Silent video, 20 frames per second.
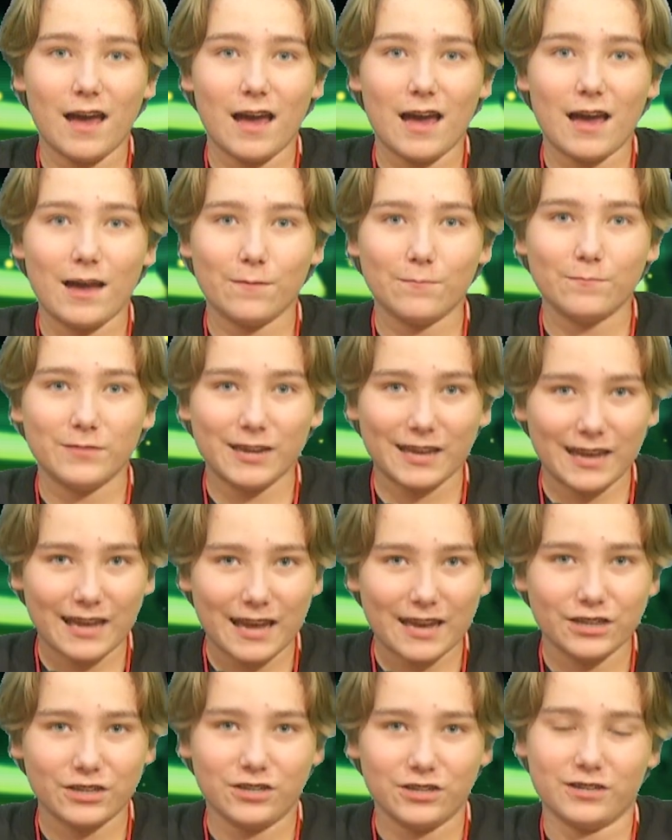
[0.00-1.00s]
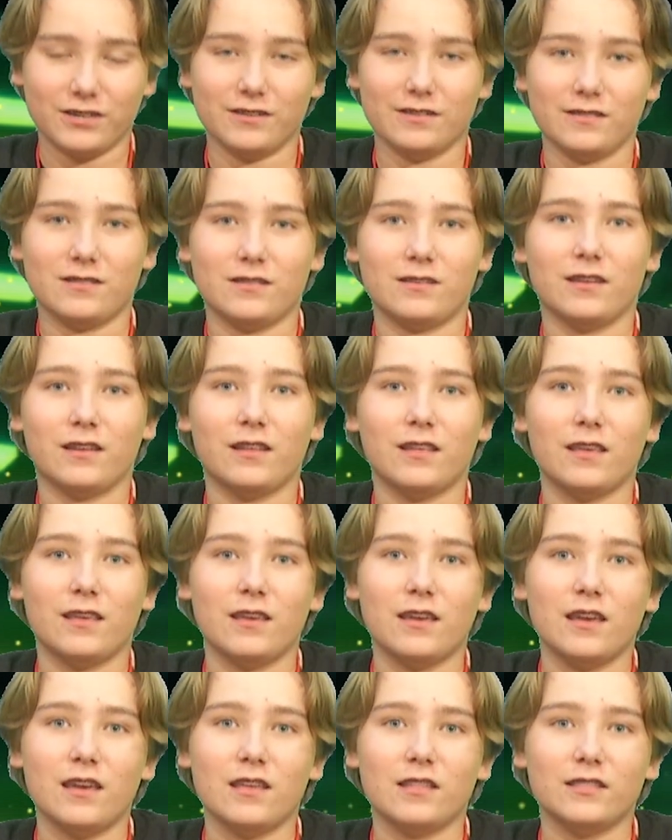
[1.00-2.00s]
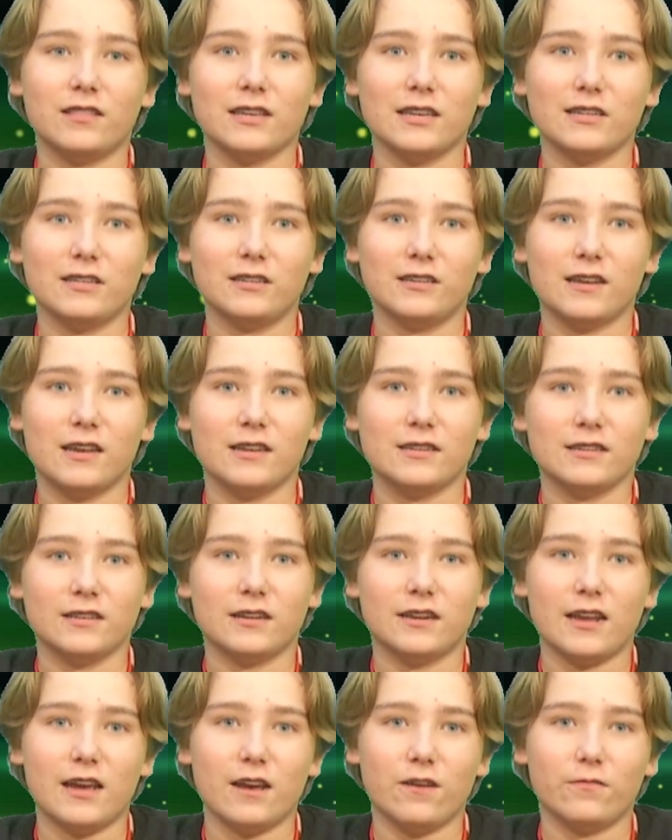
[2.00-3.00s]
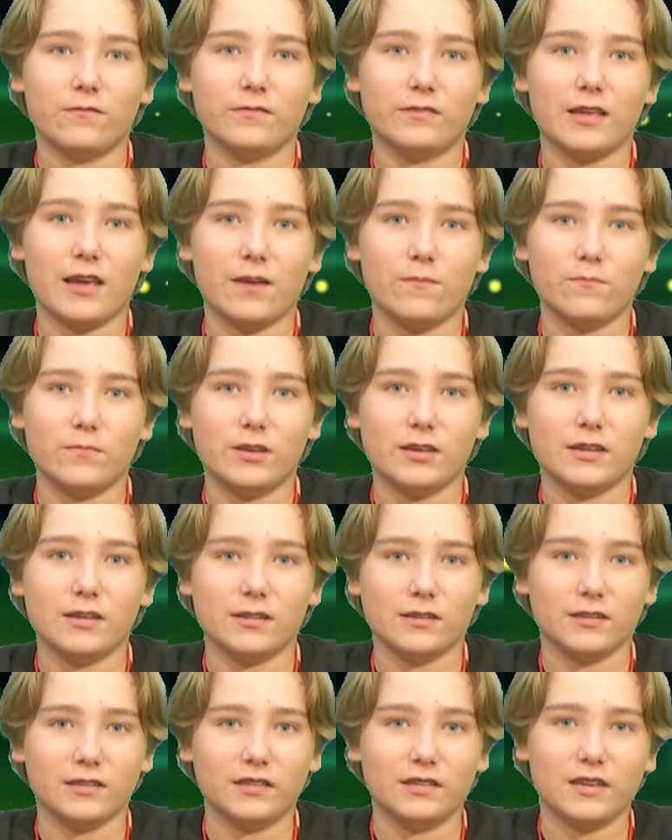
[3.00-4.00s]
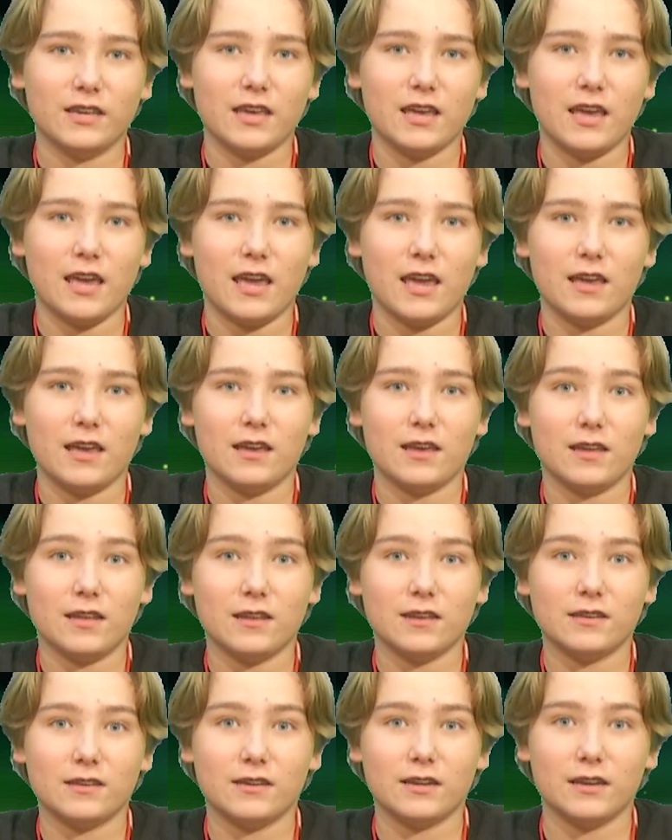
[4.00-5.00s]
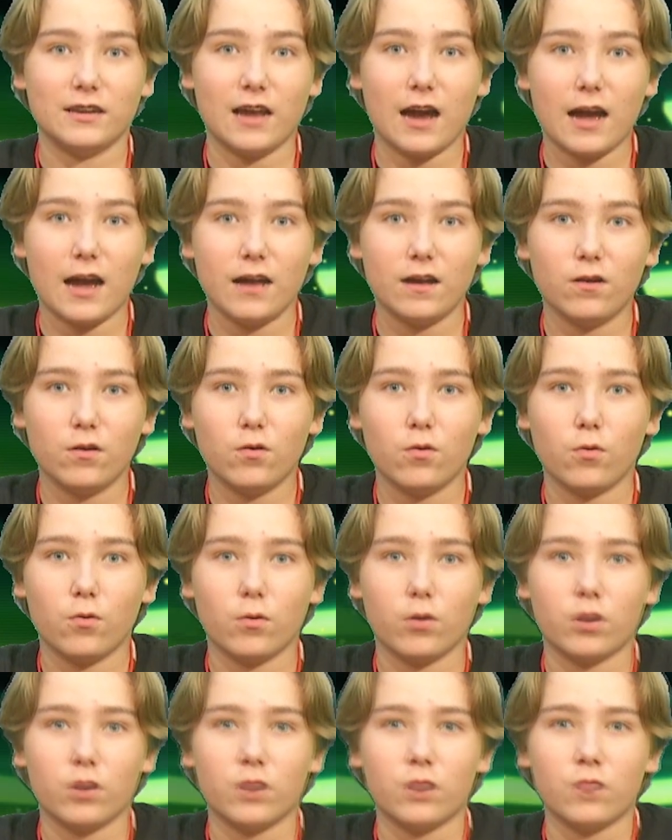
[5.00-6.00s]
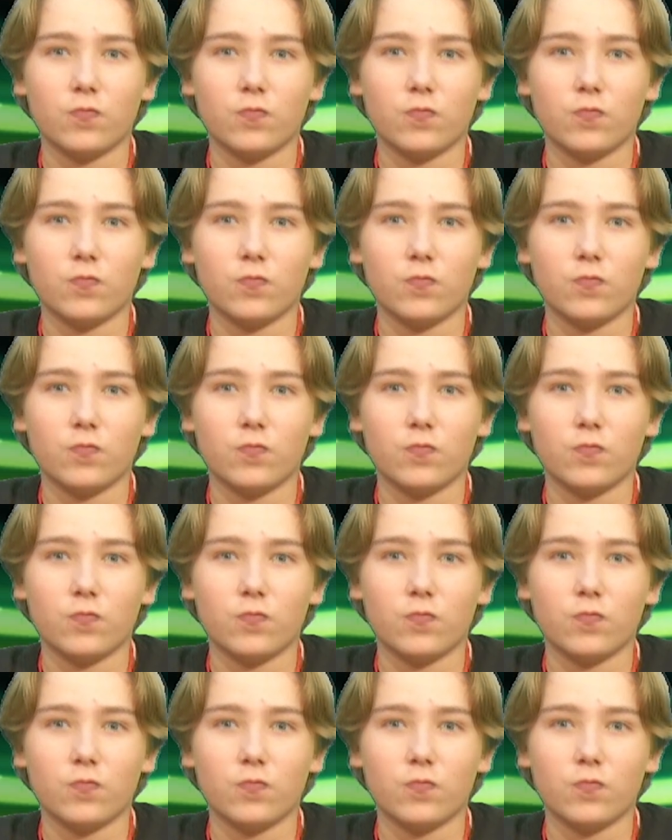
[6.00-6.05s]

Abnegation. This is a noun that means a denial or